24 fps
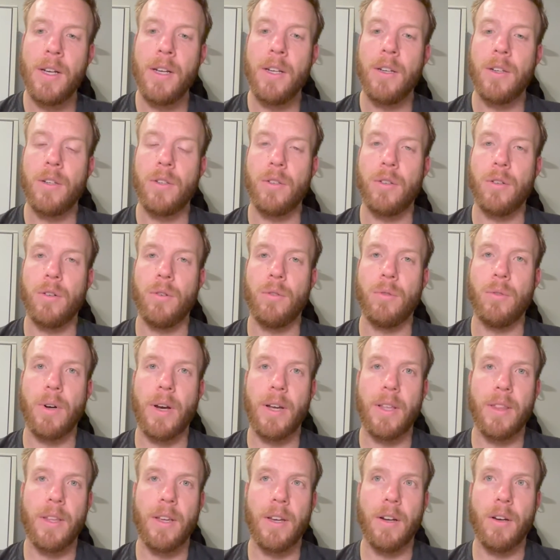So I
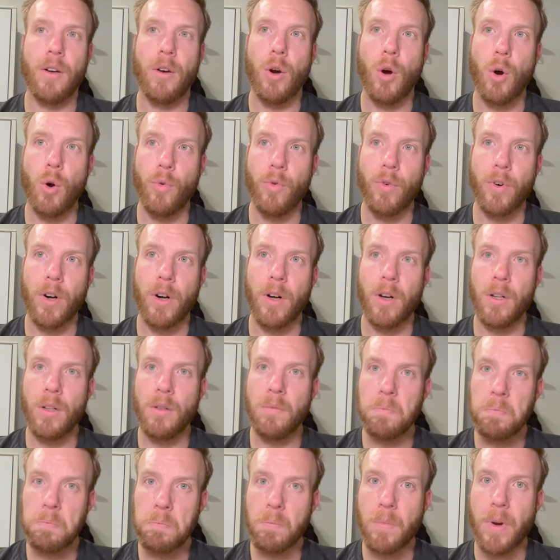think
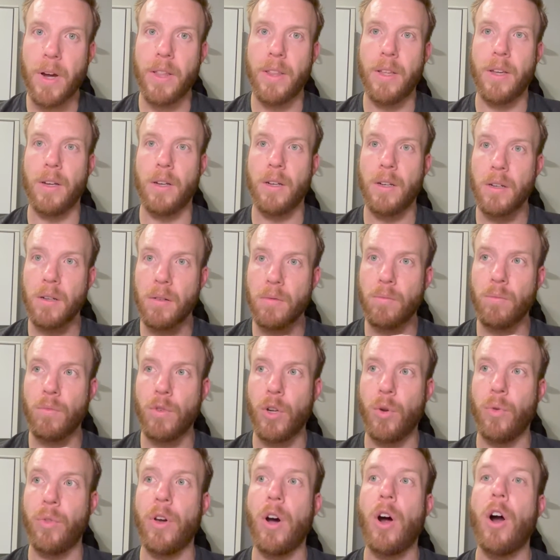overall, I think,
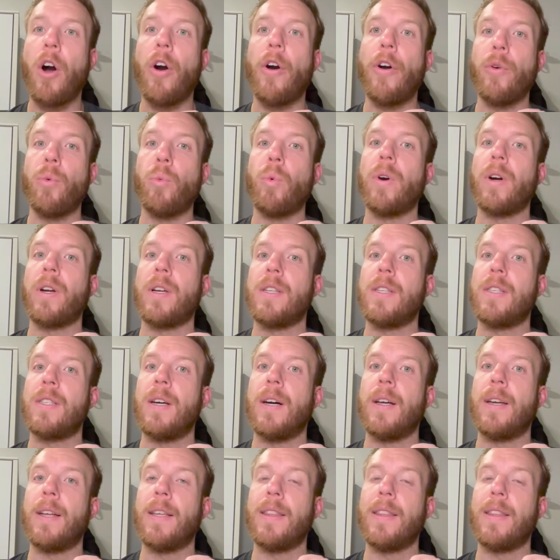you know, the hard work is done.